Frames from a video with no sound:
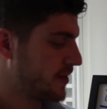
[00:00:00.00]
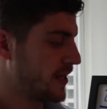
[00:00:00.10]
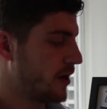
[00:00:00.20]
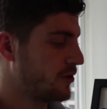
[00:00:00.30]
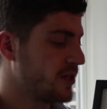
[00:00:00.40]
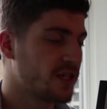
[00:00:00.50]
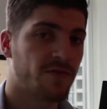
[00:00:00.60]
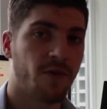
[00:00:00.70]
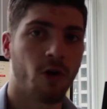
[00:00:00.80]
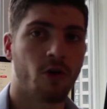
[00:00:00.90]
Now
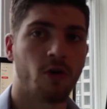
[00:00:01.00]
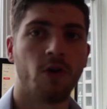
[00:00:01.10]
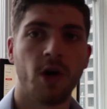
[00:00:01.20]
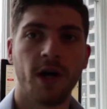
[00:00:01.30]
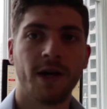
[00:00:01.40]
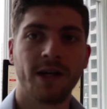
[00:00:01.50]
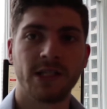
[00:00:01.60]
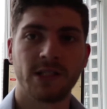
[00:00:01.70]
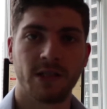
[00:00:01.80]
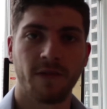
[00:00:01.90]
this photo
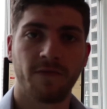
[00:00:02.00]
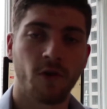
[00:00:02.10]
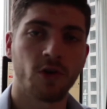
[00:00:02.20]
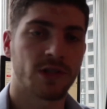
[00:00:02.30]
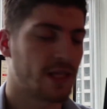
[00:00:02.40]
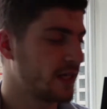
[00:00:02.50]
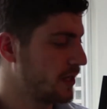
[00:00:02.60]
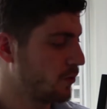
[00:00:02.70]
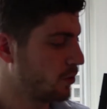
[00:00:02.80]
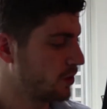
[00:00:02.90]
is the first thing
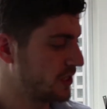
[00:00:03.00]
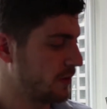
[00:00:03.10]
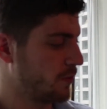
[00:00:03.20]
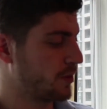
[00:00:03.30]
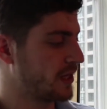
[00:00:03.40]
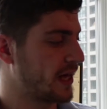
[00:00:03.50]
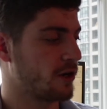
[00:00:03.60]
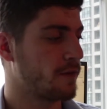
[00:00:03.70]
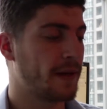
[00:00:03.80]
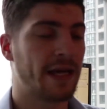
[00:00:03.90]
that we will see when we land
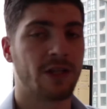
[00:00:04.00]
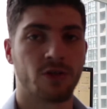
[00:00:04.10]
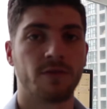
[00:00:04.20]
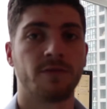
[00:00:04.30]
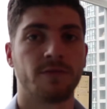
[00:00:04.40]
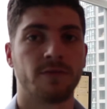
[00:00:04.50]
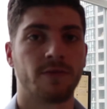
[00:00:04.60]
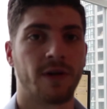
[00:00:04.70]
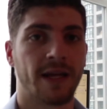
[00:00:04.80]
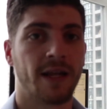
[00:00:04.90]
on the page,
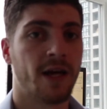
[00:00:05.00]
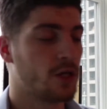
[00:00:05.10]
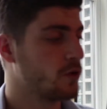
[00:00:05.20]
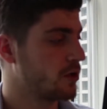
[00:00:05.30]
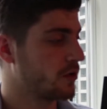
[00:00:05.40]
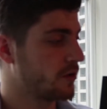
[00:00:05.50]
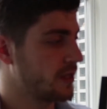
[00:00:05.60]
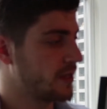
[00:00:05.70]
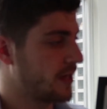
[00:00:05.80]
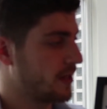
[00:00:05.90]
right? You would
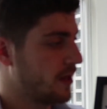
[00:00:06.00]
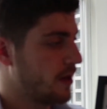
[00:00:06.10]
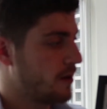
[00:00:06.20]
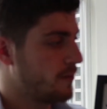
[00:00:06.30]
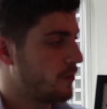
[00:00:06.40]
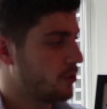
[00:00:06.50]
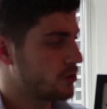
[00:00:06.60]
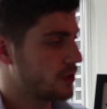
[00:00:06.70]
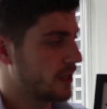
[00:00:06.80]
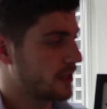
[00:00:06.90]
agree that
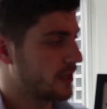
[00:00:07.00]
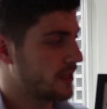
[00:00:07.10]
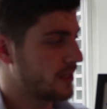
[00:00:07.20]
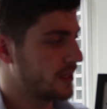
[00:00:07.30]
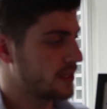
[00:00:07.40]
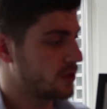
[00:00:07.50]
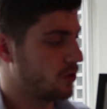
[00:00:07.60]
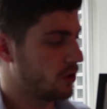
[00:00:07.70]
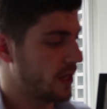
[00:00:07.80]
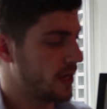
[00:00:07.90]
most likely this
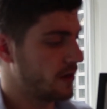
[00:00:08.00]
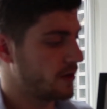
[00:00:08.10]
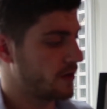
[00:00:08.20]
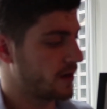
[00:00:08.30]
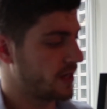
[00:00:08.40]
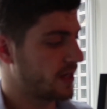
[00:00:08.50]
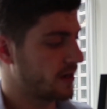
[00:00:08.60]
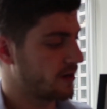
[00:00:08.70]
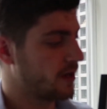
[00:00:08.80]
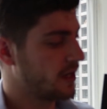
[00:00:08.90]
whole area right
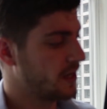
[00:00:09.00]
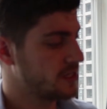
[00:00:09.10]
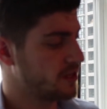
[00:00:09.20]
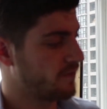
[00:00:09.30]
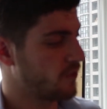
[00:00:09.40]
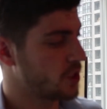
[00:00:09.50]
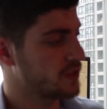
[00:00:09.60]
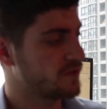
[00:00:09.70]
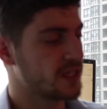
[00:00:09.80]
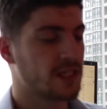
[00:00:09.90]
here is the
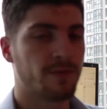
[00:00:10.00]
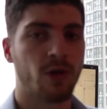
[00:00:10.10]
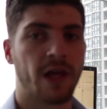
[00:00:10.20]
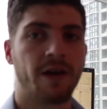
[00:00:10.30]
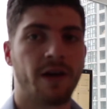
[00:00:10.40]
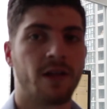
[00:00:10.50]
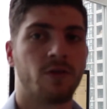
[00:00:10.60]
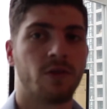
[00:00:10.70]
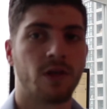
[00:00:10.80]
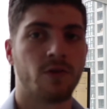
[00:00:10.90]
first visible area
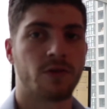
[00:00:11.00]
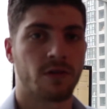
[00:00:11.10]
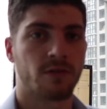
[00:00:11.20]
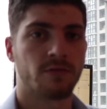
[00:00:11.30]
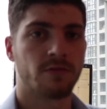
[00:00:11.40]
to the user.